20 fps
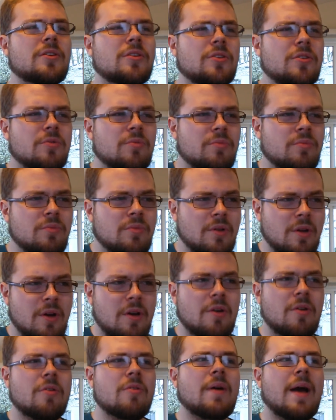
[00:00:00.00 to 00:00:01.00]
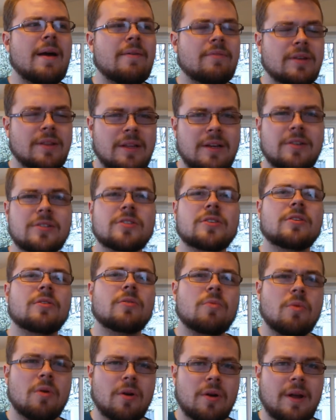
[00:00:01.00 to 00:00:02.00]
everything's going
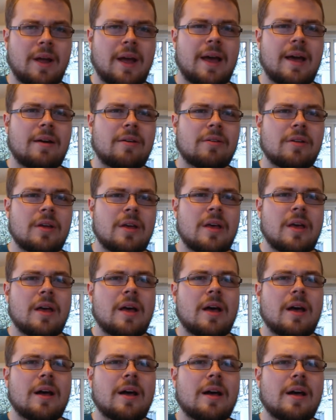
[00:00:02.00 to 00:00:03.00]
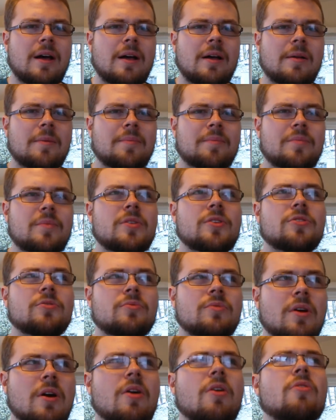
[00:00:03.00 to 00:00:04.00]
to work out.
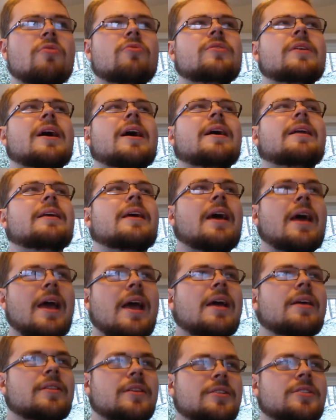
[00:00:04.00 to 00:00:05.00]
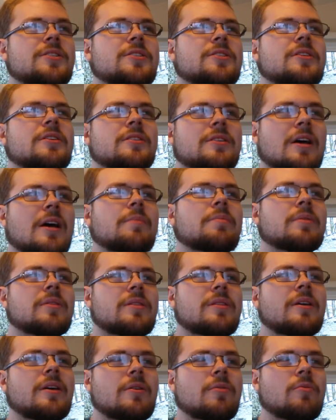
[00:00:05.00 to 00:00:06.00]
That, hey, this is the type of
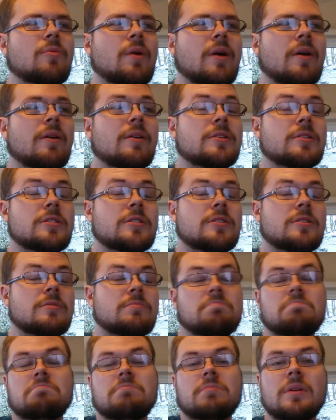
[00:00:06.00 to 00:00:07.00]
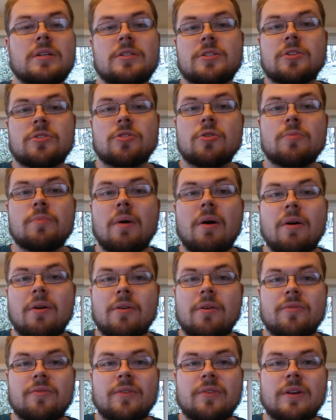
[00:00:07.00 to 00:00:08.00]
thing where it's a
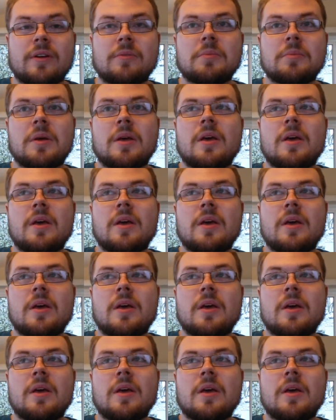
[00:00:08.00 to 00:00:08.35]
two-parter film.